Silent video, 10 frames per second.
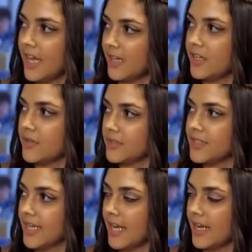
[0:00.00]
Yeah, he
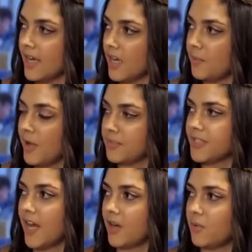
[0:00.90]
used a uh, bump
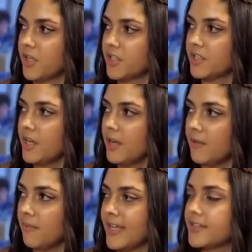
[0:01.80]
stock, which. Yeah
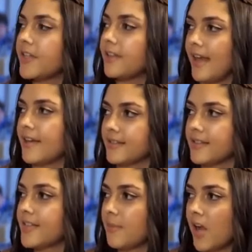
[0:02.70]
basically allows the
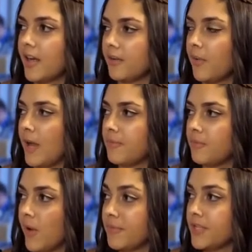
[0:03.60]
semiotic
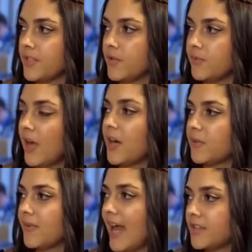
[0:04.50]
weapon to fire
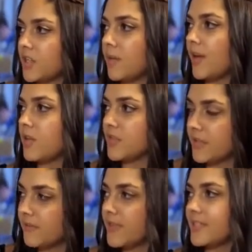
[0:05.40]
faster by using right.
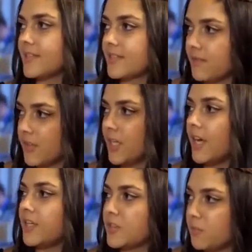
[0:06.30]
the physics of the
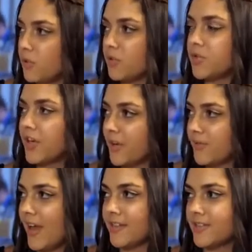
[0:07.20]
gun to pull the trigger mm,
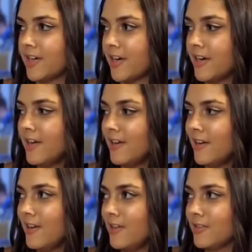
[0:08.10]
faster. Right.
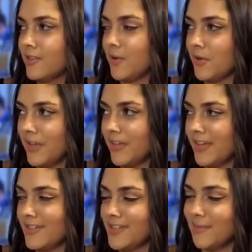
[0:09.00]
So
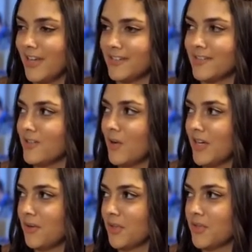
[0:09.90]
clearly, CBS has no
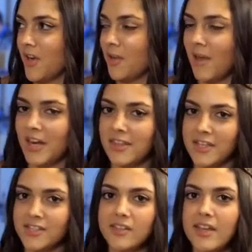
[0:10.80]
idea what they're talking about. I
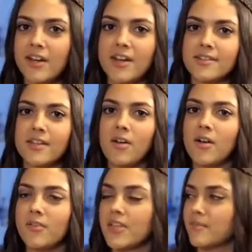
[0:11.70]
think it's hilarious that
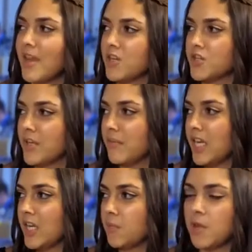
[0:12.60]
all these mainstream
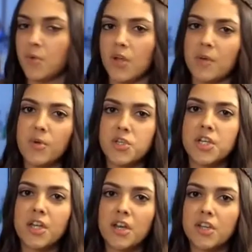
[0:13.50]
media people are
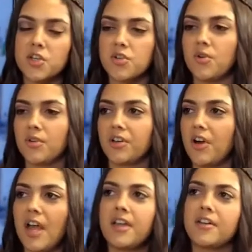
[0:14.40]
pushing gun control and
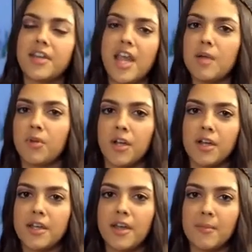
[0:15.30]
crying on
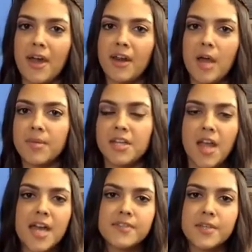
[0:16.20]
camera about how many
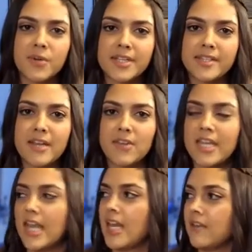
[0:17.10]
lives they want to save, and
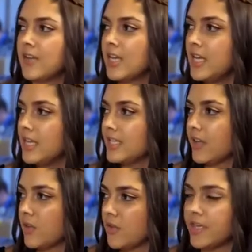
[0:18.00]
they can't even
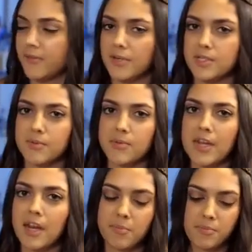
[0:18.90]
tell you the difference mm-hmm.
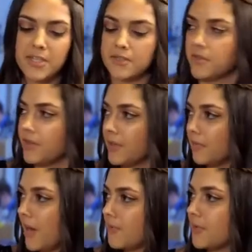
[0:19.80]
between a pistol and a
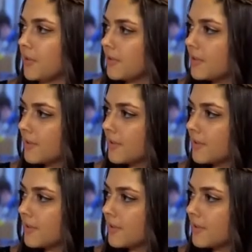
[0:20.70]
rifle.